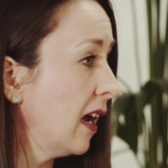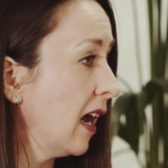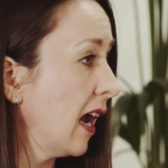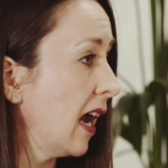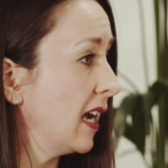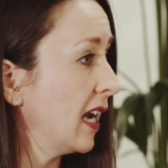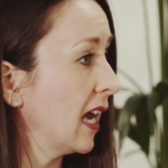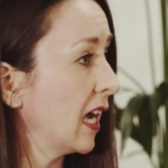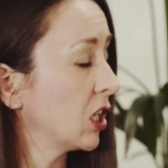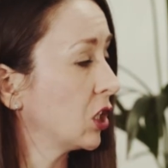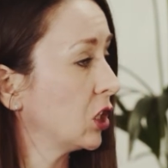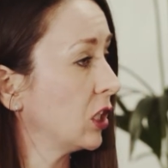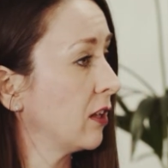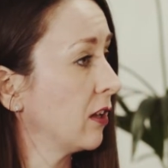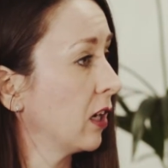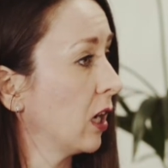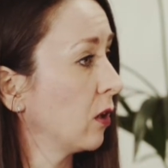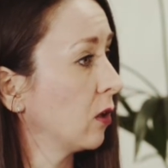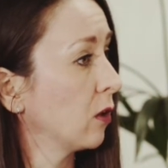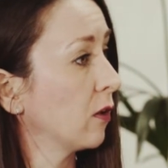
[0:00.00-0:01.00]
and actually the
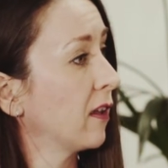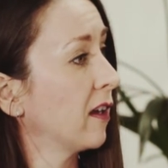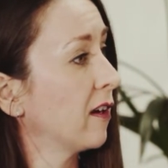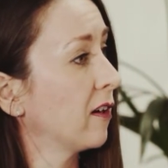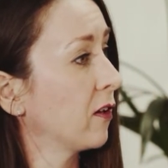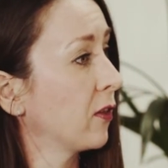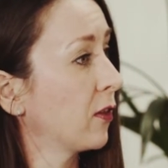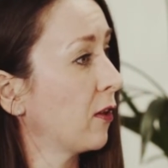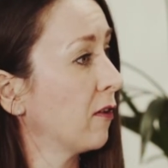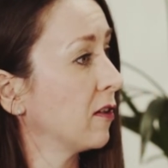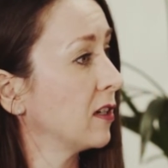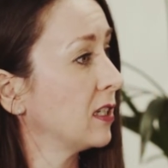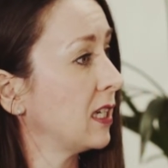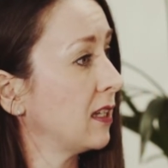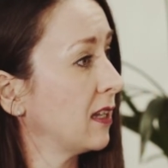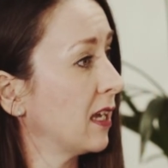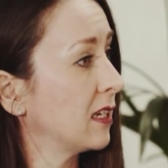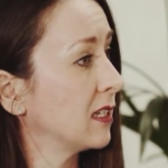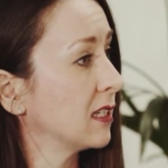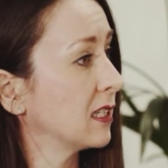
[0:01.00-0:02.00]
local authority
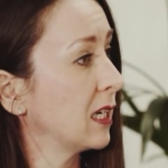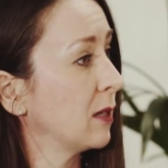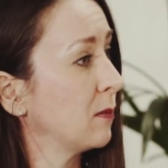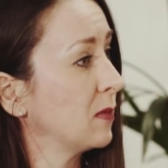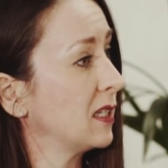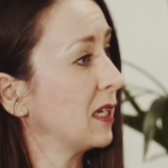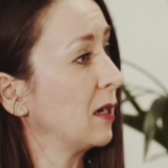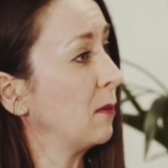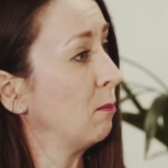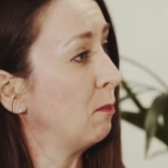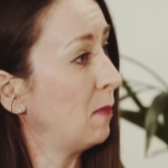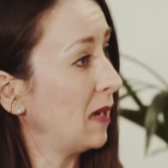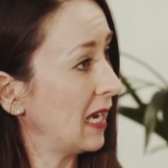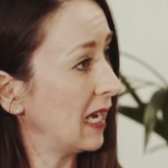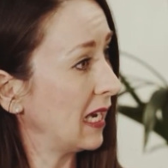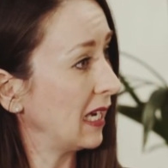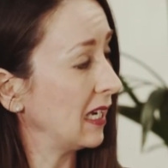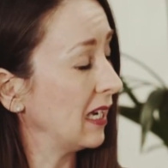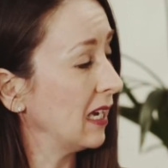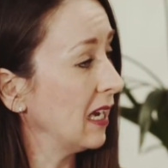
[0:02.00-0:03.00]
then slips in B,